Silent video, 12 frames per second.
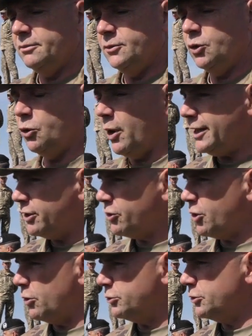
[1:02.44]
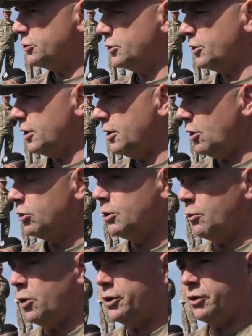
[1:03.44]
Ukrainian soldiers are the
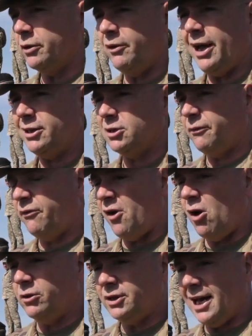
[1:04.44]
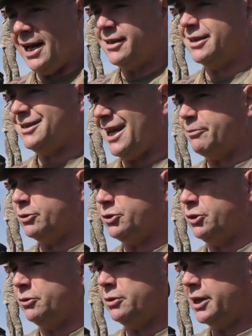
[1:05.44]
only ones that have actually fought as a tank
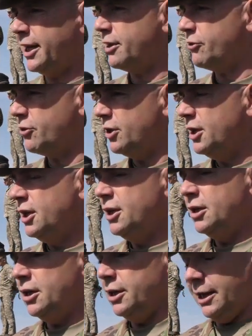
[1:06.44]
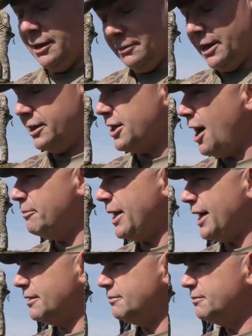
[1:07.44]
platoon against in
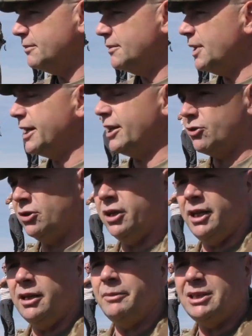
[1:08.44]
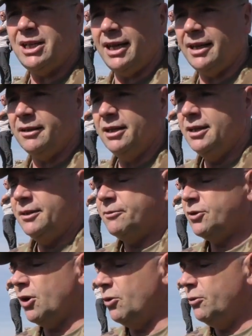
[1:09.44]
combat against an enemy tank.
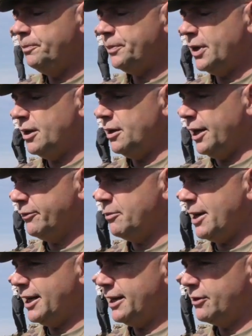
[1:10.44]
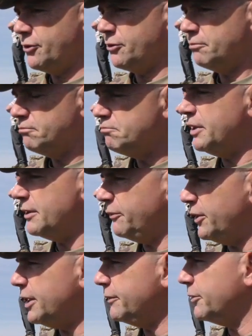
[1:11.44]
So everybody is
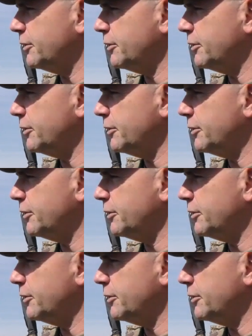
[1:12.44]
benefiting